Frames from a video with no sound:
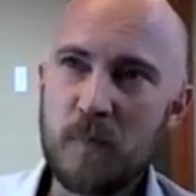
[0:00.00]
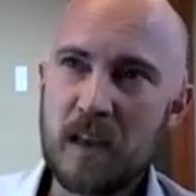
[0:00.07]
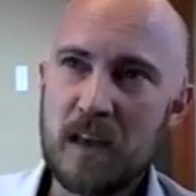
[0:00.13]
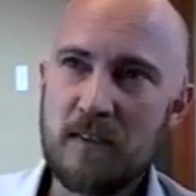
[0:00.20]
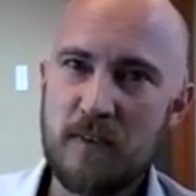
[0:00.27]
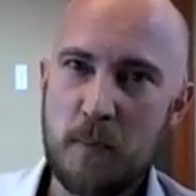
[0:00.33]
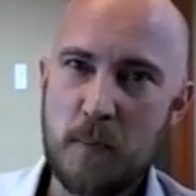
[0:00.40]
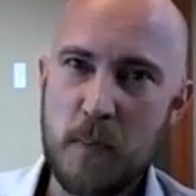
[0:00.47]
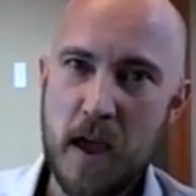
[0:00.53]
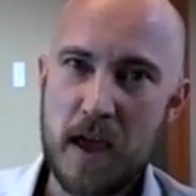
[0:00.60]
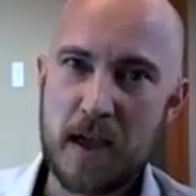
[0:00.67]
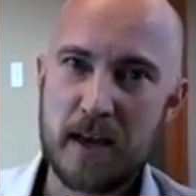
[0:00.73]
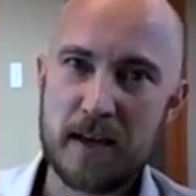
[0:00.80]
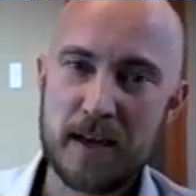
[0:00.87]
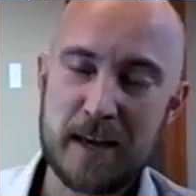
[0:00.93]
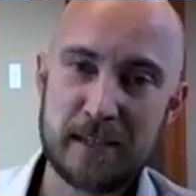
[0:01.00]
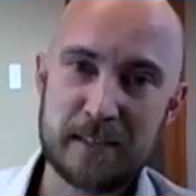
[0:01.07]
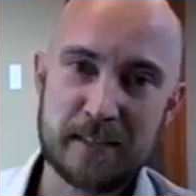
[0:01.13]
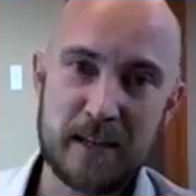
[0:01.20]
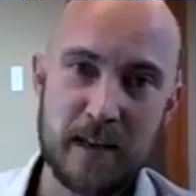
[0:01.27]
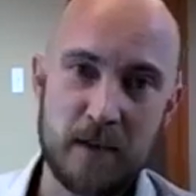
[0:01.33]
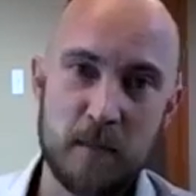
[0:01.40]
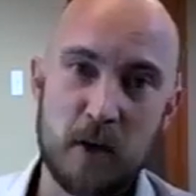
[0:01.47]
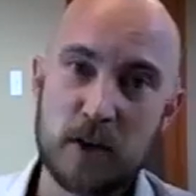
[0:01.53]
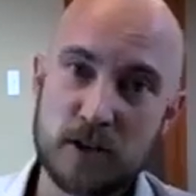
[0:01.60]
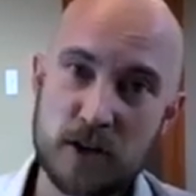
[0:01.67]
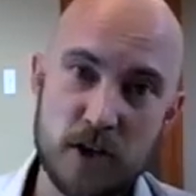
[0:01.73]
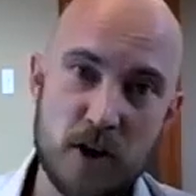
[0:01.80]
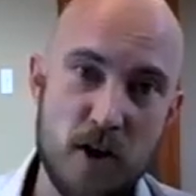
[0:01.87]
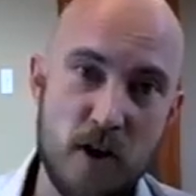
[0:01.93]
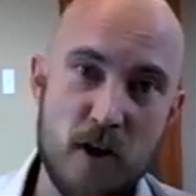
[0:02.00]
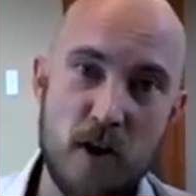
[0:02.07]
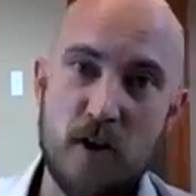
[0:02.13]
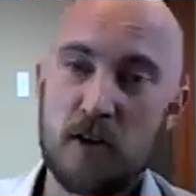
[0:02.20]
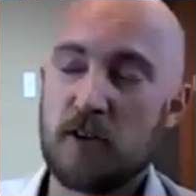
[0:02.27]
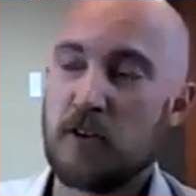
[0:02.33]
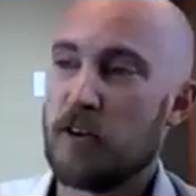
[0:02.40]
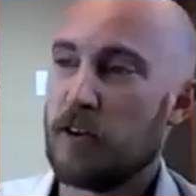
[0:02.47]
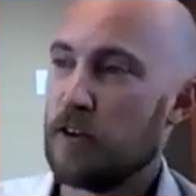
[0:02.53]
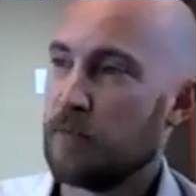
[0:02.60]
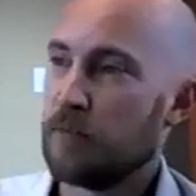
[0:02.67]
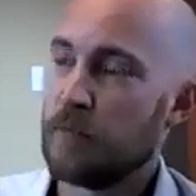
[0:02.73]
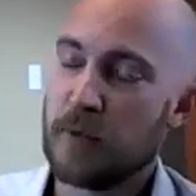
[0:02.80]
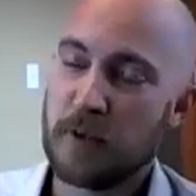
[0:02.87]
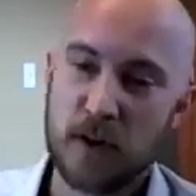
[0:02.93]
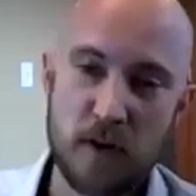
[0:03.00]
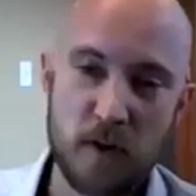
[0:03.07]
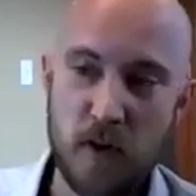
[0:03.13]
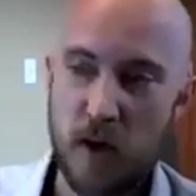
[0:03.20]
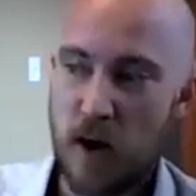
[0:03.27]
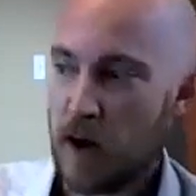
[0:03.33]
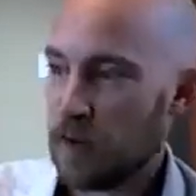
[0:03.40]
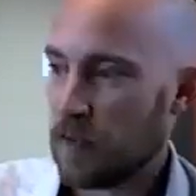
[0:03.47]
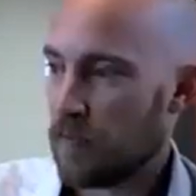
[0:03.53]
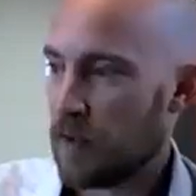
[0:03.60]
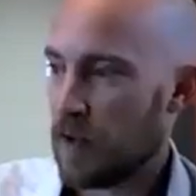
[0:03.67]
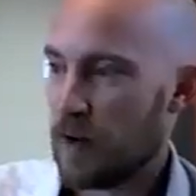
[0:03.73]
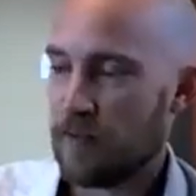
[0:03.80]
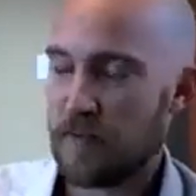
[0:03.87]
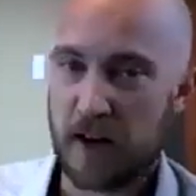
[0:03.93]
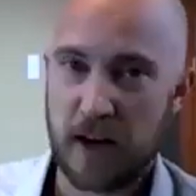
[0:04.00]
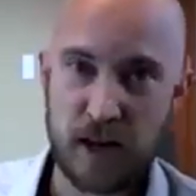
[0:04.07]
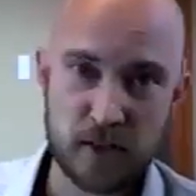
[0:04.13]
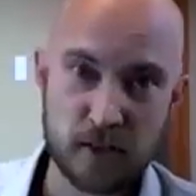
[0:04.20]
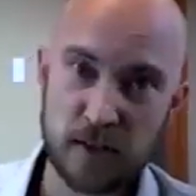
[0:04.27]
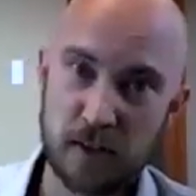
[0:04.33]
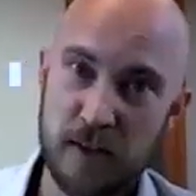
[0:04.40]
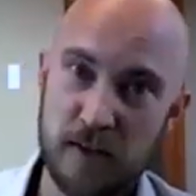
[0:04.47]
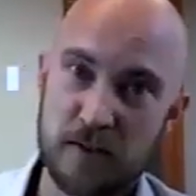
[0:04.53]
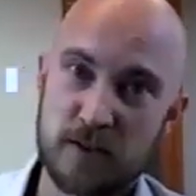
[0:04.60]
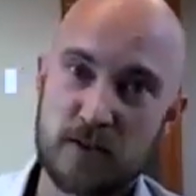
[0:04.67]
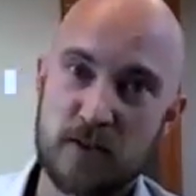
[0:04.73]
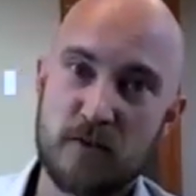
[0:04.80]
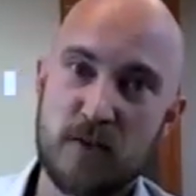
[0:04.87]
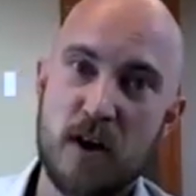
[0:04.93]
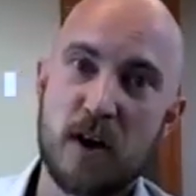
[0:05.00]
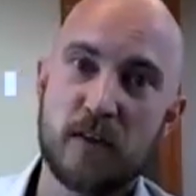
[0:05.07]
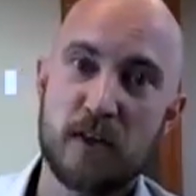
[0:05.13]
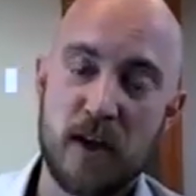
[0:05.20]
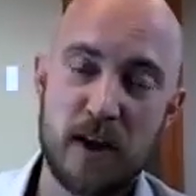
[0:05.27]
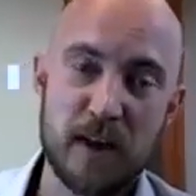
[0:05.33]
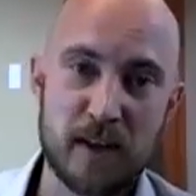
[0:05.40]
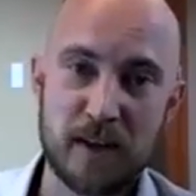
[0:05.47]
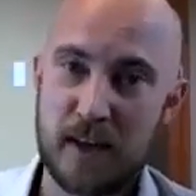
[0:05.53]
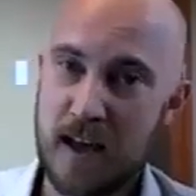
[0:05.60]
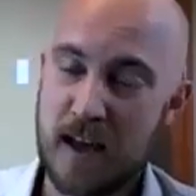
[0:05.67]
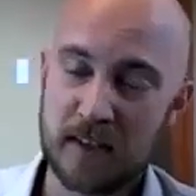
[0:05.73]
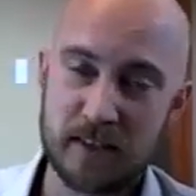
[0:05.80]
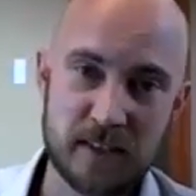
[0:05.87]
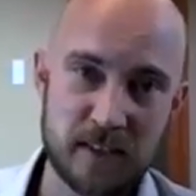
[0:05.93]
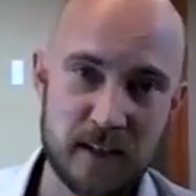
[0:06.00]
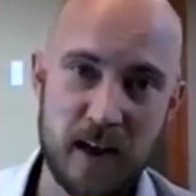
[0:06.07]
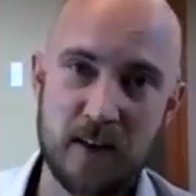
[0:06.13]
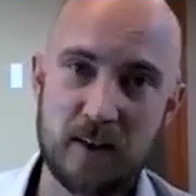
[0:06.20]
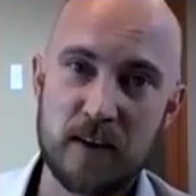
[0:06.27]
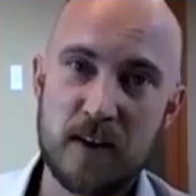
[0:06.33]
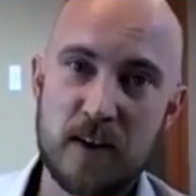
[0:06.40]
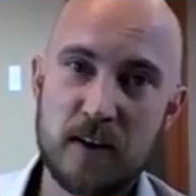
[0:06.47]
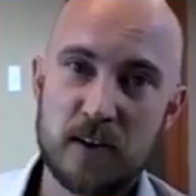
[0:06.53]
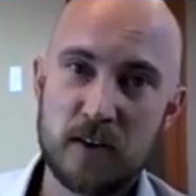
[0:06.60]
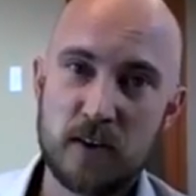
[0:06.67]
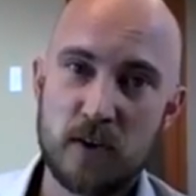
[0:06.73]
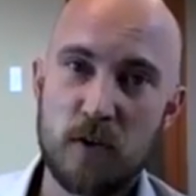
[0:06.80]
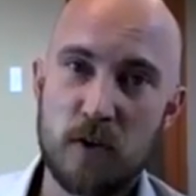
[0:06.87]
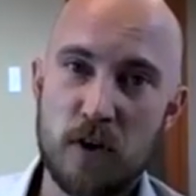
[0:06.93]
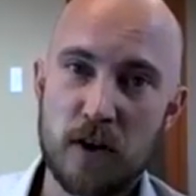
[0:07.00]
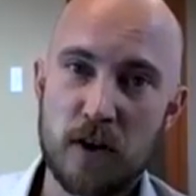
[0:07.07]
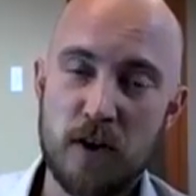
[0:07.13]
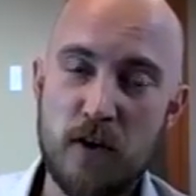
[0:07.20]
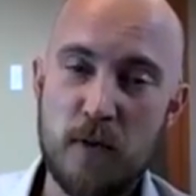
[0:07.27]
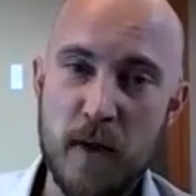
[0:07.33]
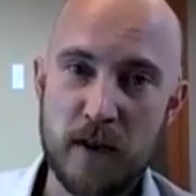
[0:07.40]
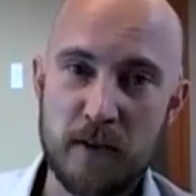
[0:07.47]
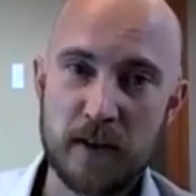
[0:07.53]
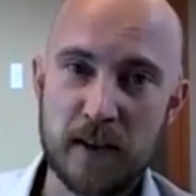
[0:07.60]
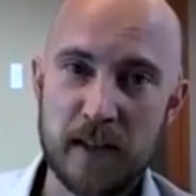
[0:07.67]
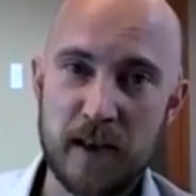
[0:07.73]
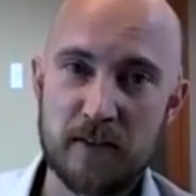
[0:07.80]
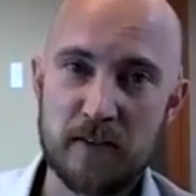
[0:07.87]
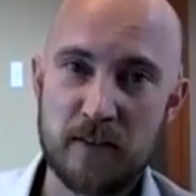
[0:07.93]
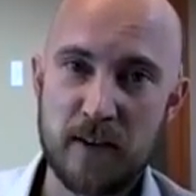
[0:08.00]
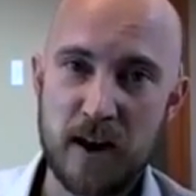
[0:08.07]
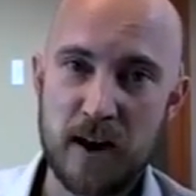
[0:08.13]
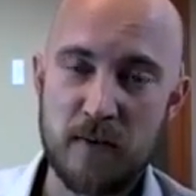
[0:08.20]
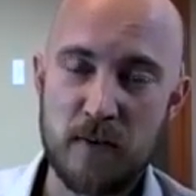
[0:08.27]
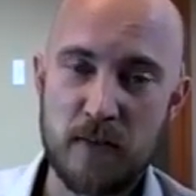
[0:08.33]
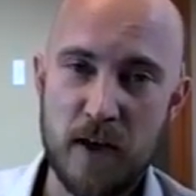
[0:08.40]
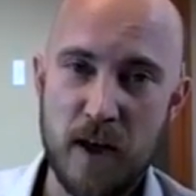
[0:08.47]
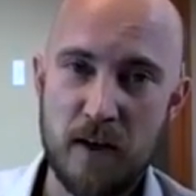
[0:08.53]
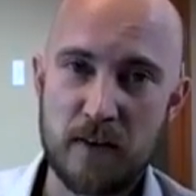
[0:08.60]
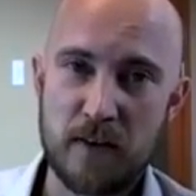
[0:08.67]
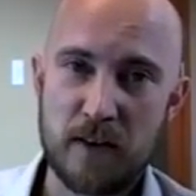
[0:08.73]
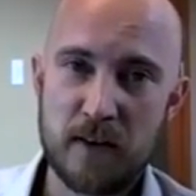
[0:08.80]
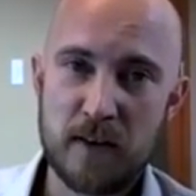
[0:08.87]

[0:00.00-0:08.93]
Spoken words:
If a bank gets a margin call, or all of their financial levers are wrong, they can cancel out your home equity line of credit without